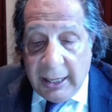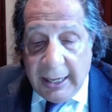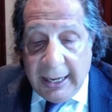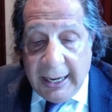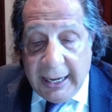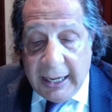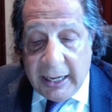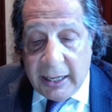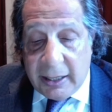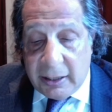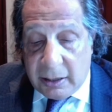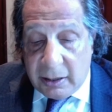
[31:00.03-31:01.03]

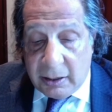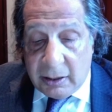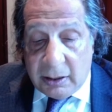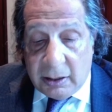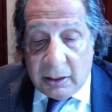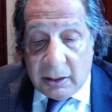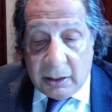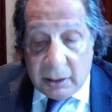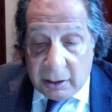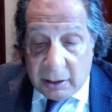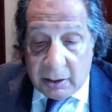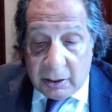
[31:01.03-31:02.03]
And
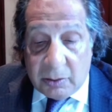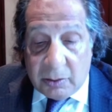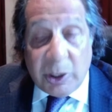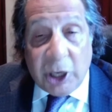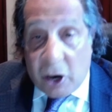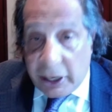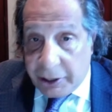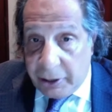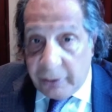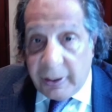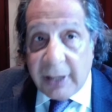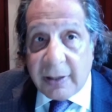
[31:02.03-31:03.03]
we
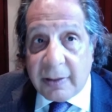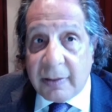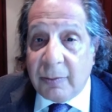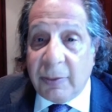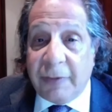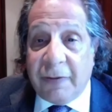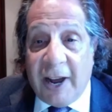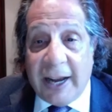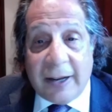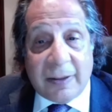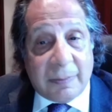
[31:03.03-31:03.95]
argued this. We filed